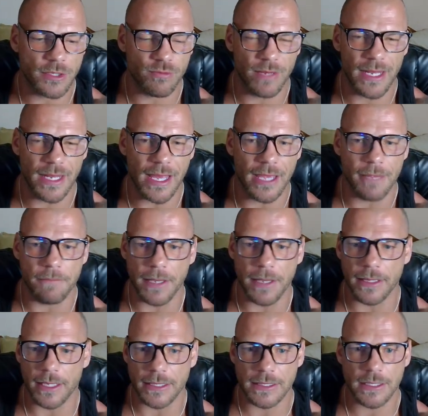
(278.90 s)
really how you
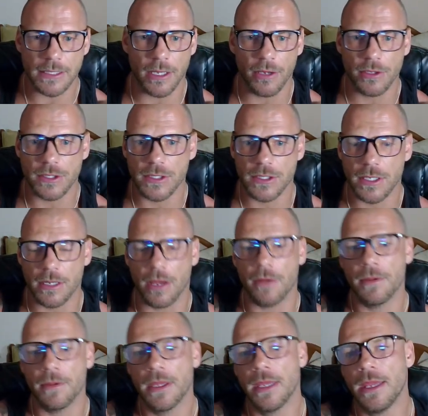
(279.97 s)
beat that style, is to not
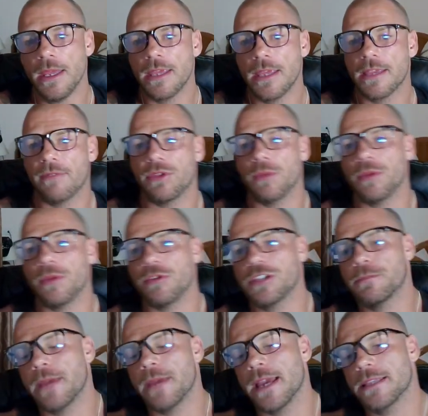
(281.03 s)
give them the
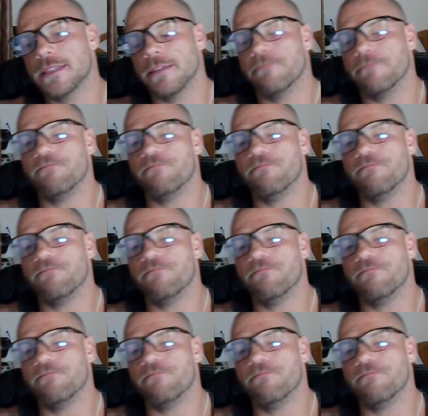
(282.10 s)
respect. And